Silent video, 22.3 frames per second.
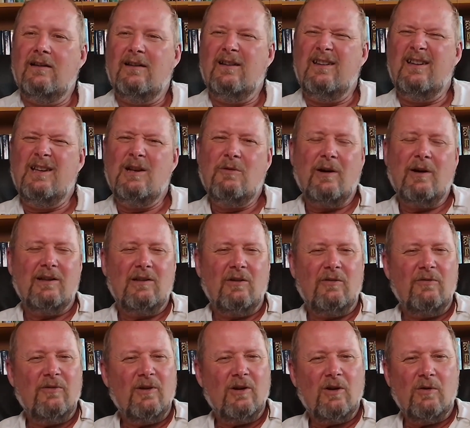he quite
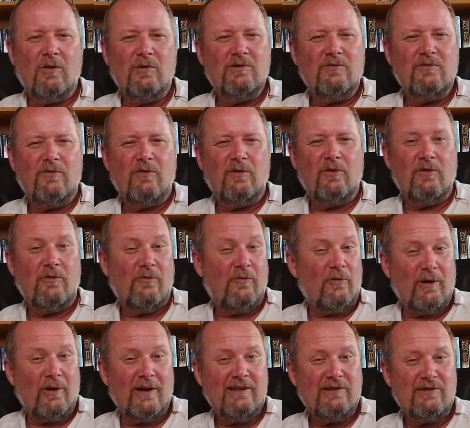often goes for
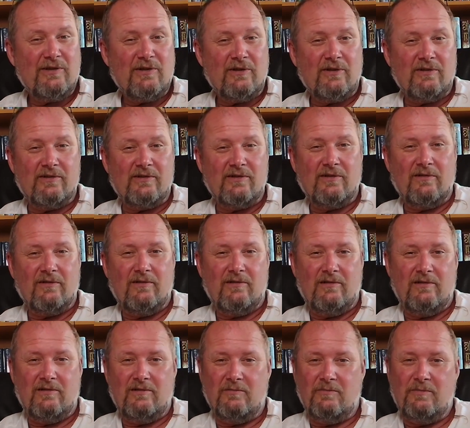foresters
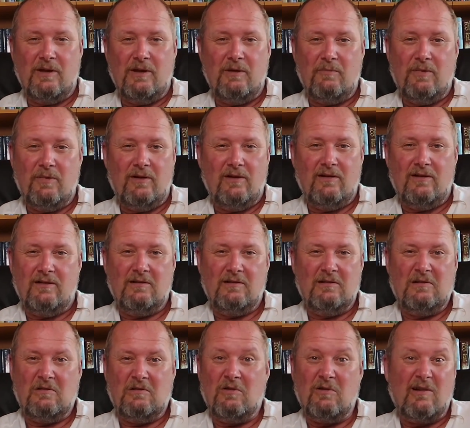or people
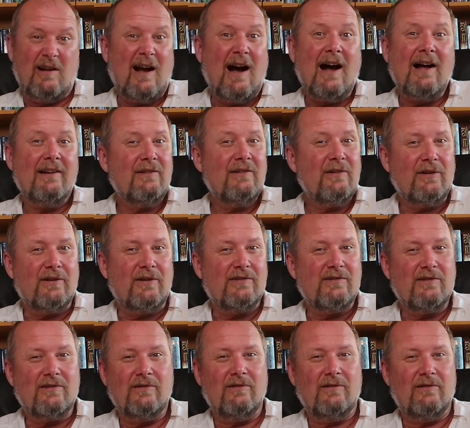or
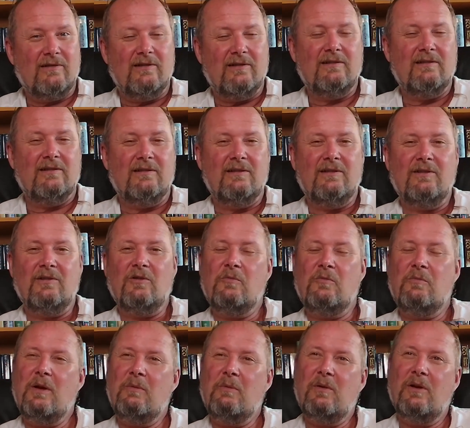gardeners or
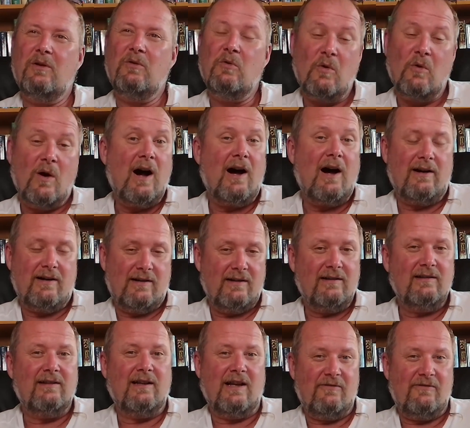people who
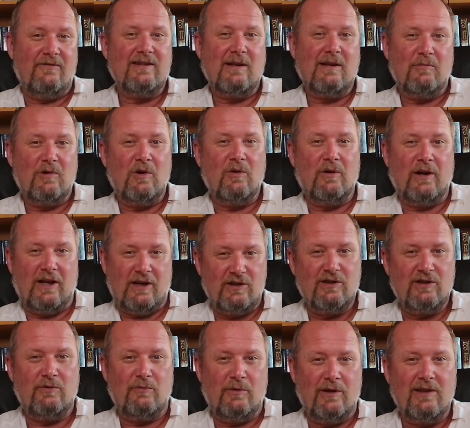have some
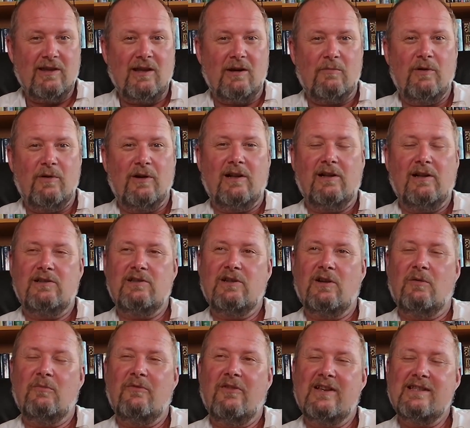connection with
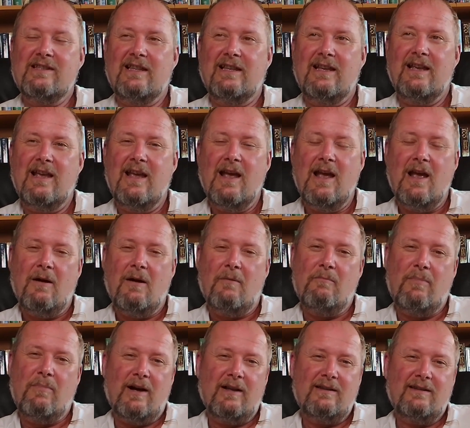arboriculture, obviously,
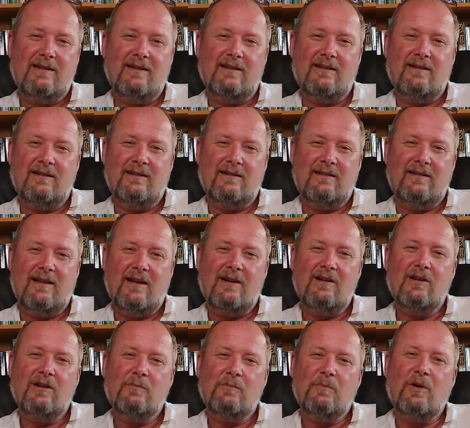but they're
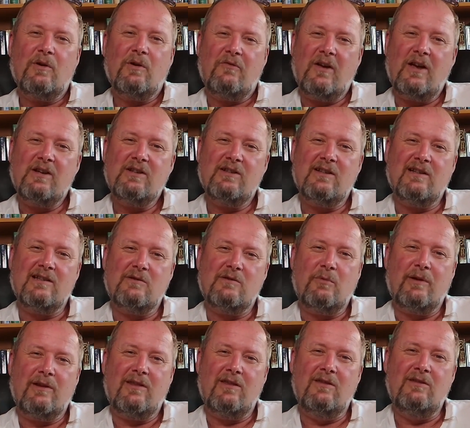not professionals
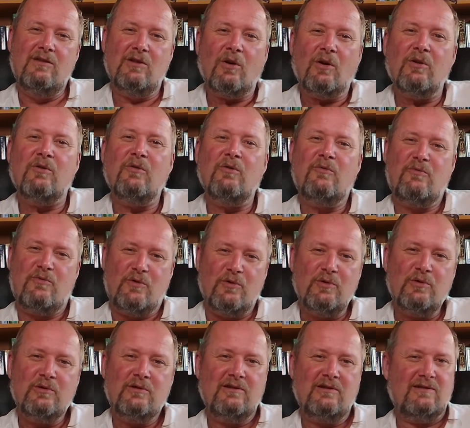with
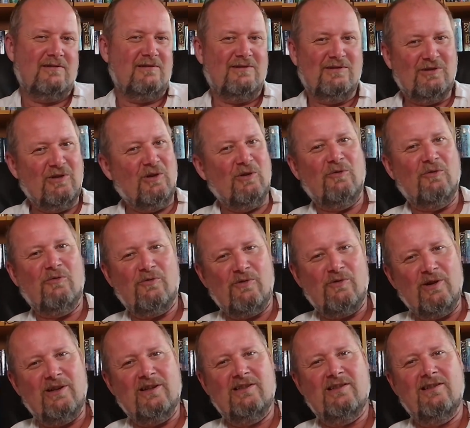non-fruit,
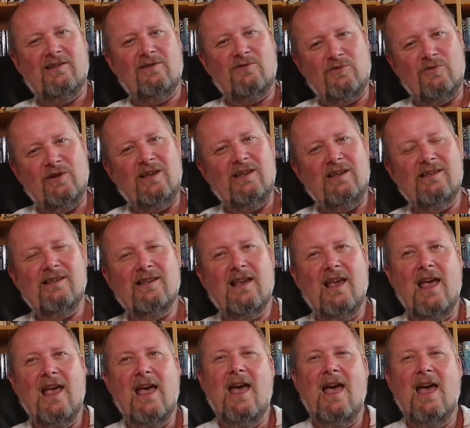non-forest trees.
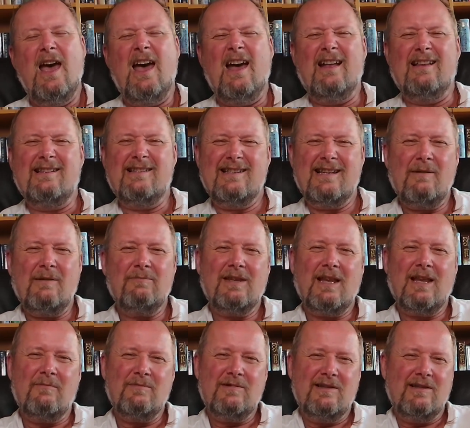And
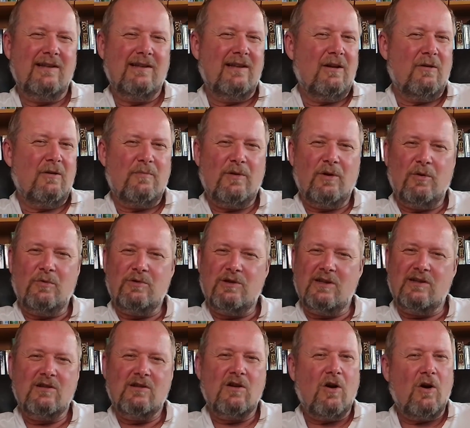sometimes the approach
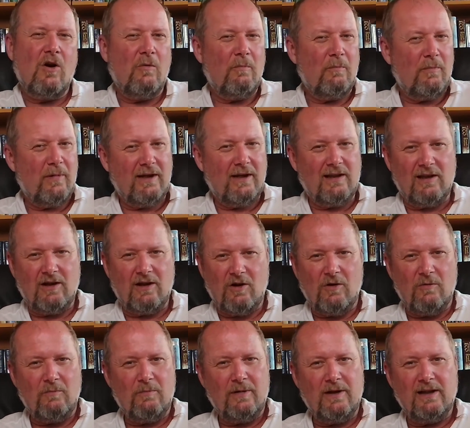is
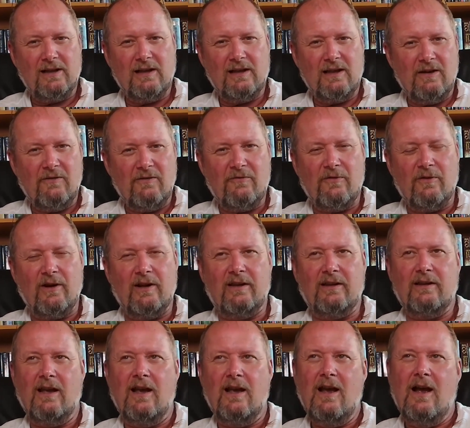completely
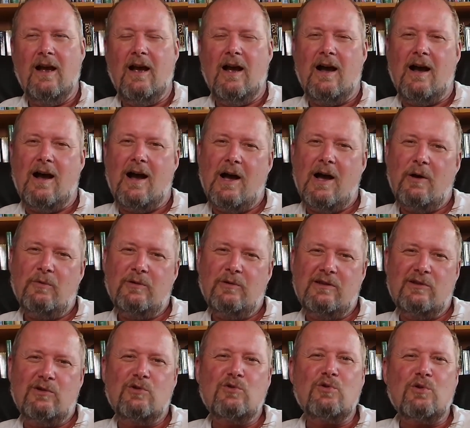different. I would
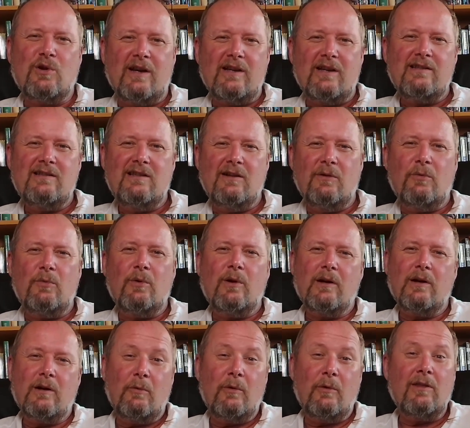stress the
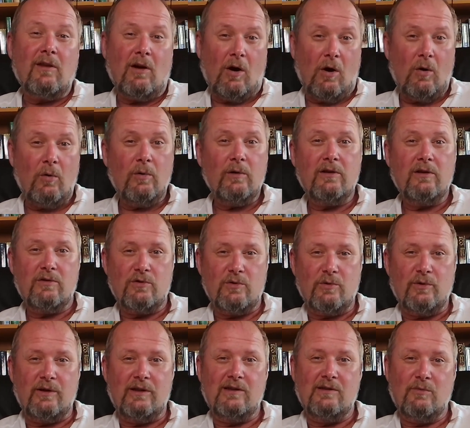work with old
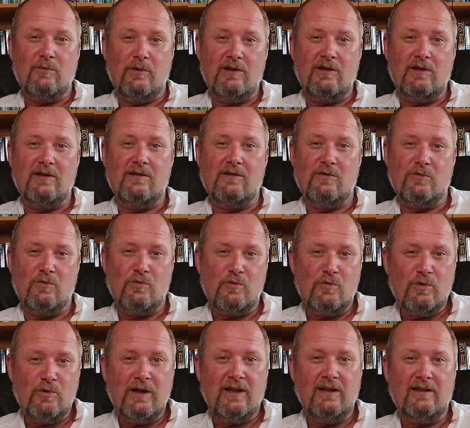trees, which is
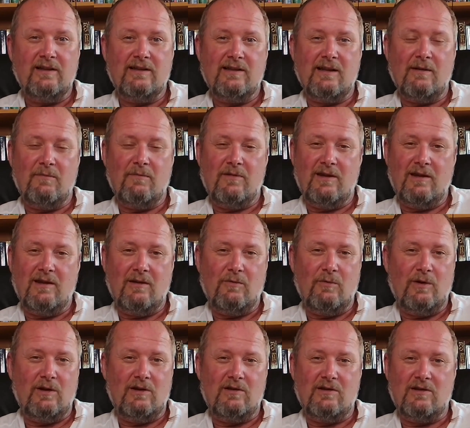really something
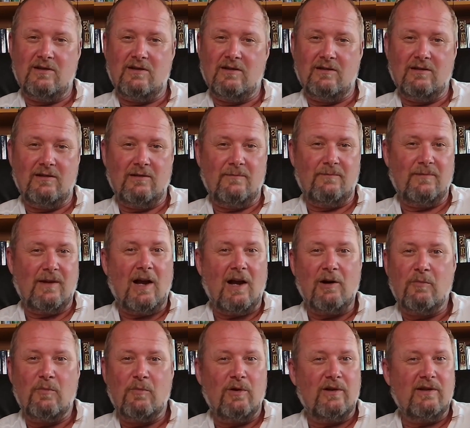which
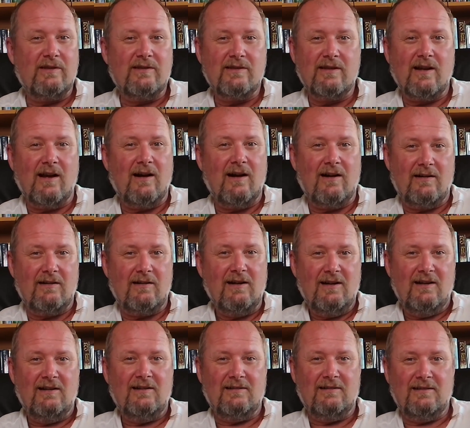arborists are
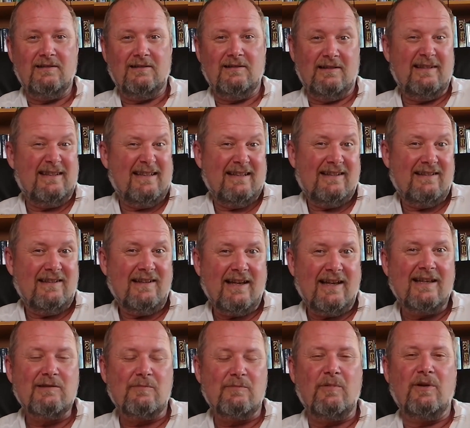the
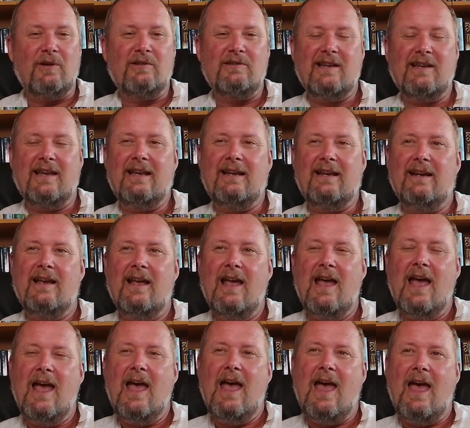experts in.
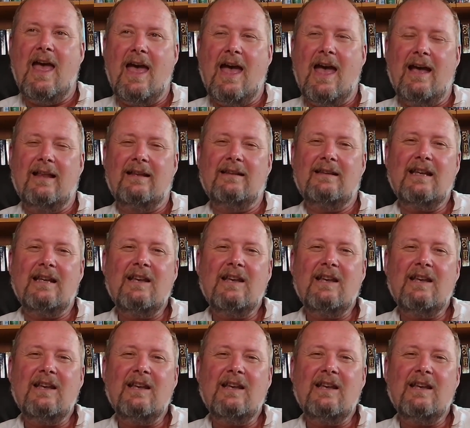And